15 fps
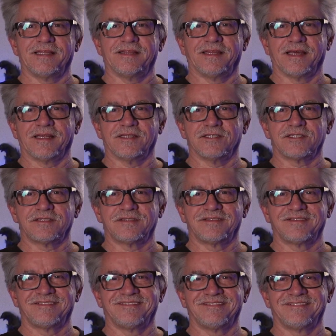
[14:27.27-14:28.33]
This
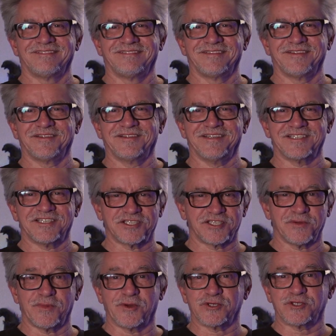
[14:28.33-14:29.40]
is
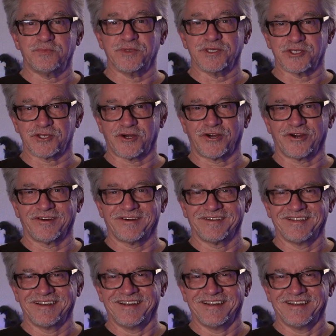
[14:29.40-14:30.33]
the most bizarre